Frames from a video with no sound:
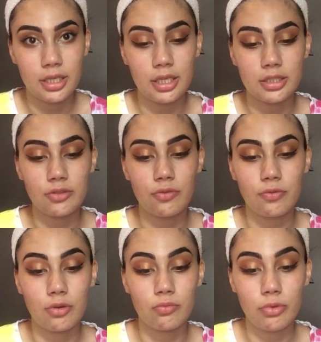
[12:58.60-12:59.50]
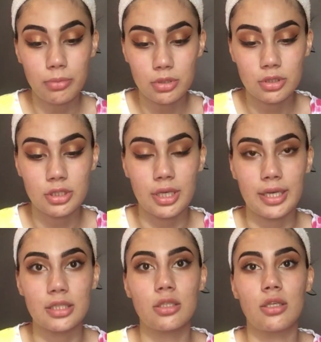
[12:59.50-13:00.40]
It's from Rimmel London
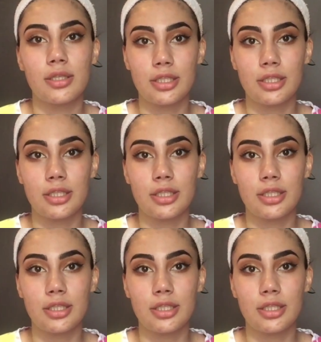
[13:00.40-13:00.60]
and it's called